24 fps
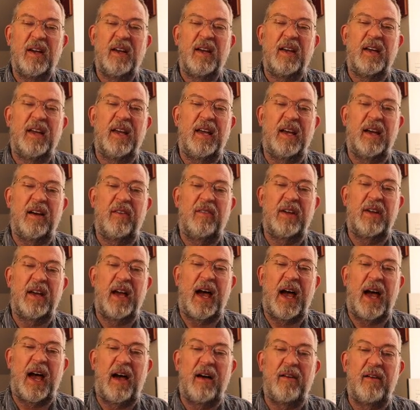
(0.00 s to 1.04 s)
here we
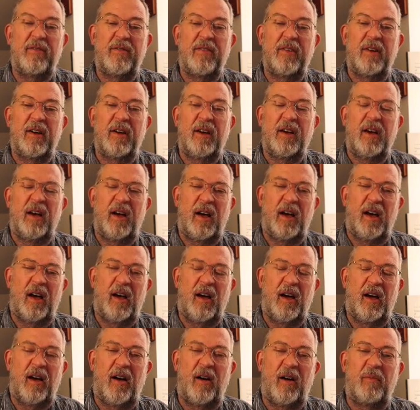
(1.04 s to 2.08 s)
have
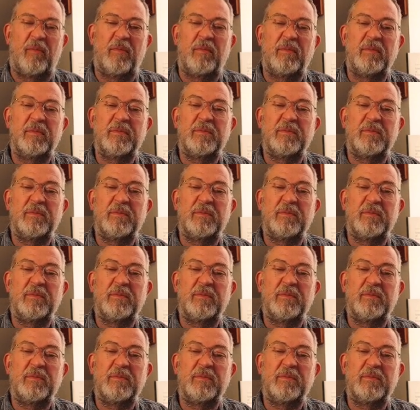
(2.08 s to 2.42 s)
um,